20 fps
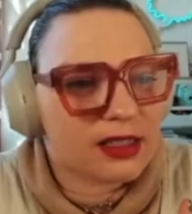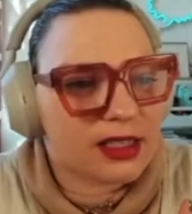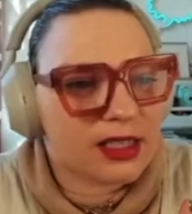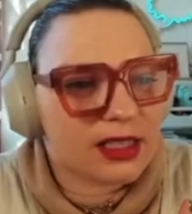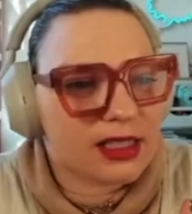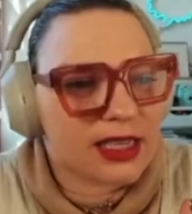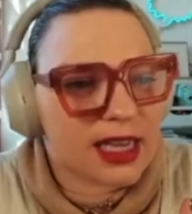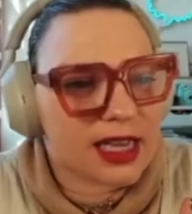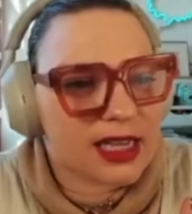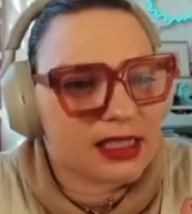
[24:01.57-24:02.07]
going
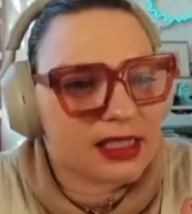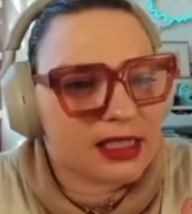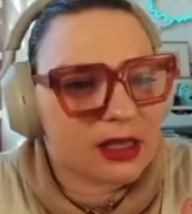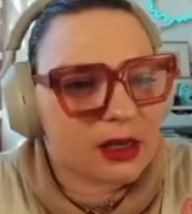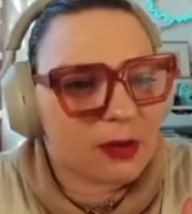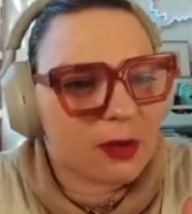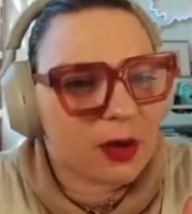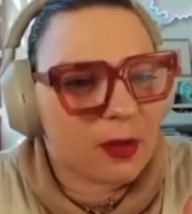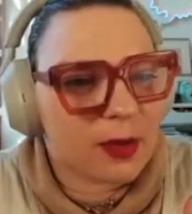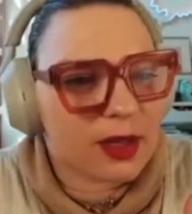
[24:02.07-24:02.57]
to take its
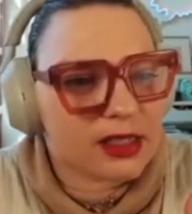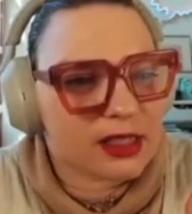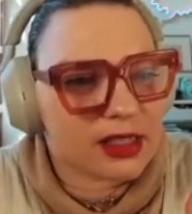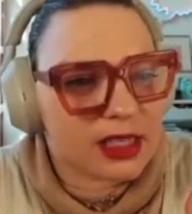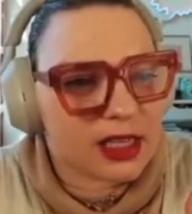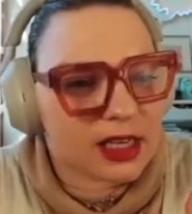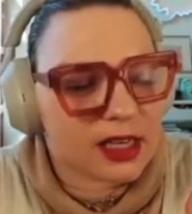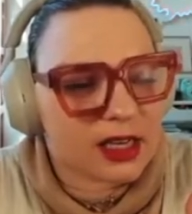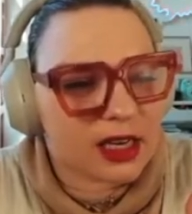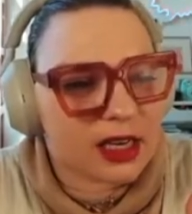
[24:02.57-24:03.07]
little moments
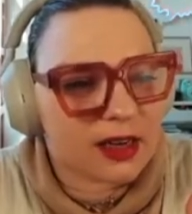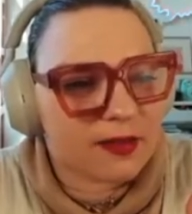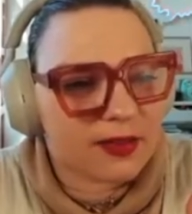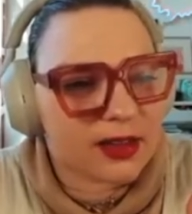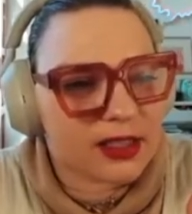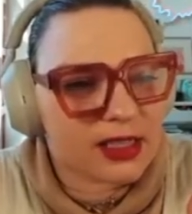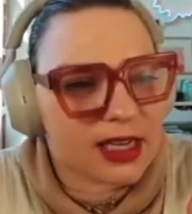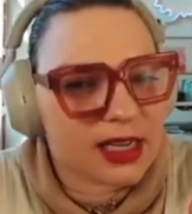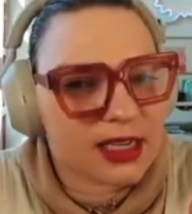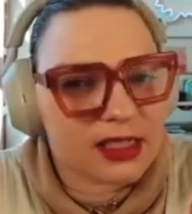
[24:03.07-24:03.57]
here. And if
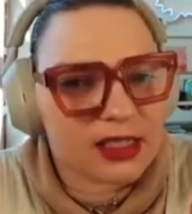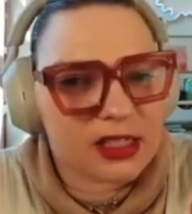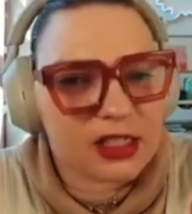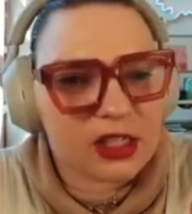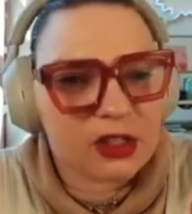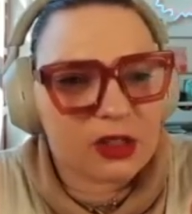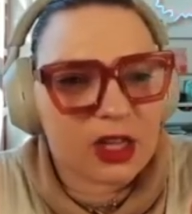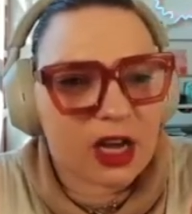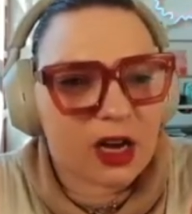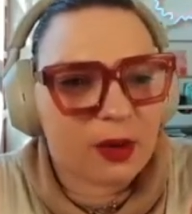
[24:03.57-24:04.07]
it takes
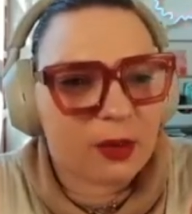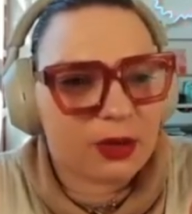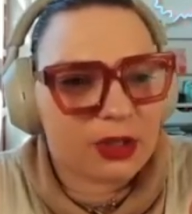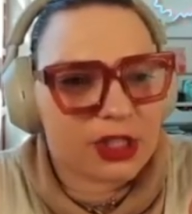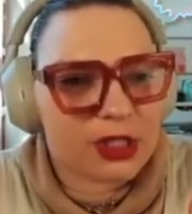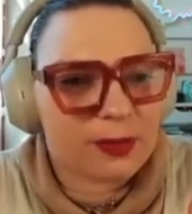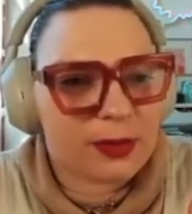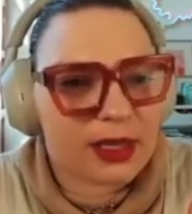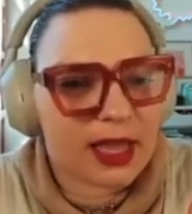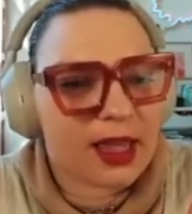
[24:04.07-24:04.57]
too long, we'll
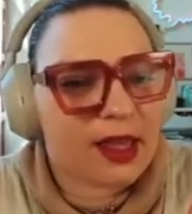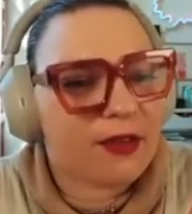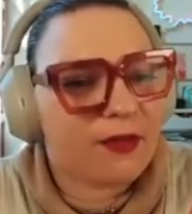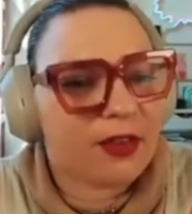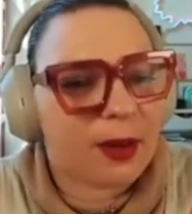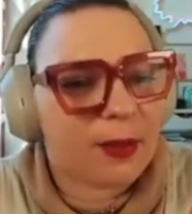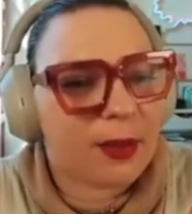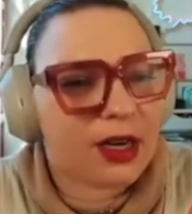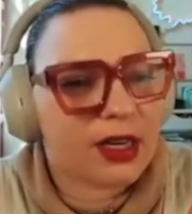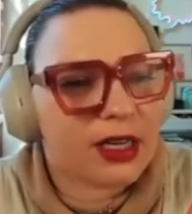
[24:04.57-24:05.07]
just play it
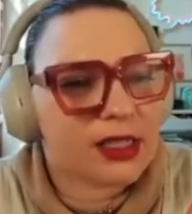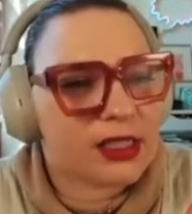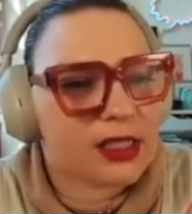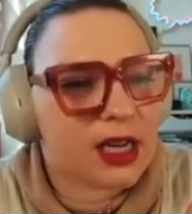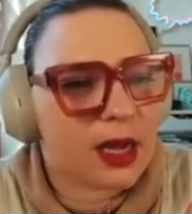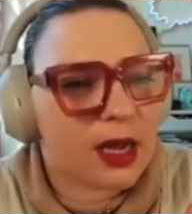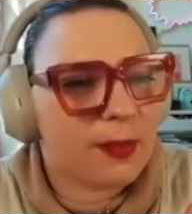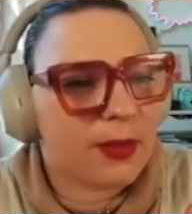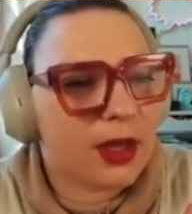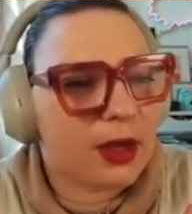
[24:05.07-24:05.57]
from our
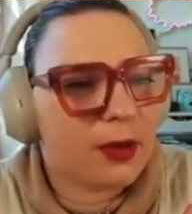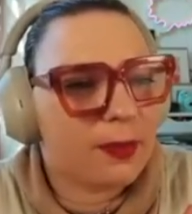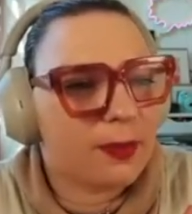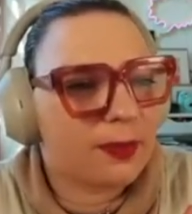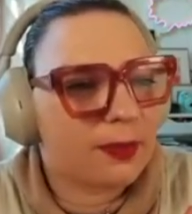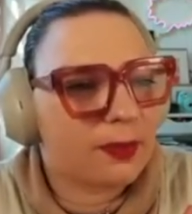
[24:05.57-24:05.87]
desktop. Oh,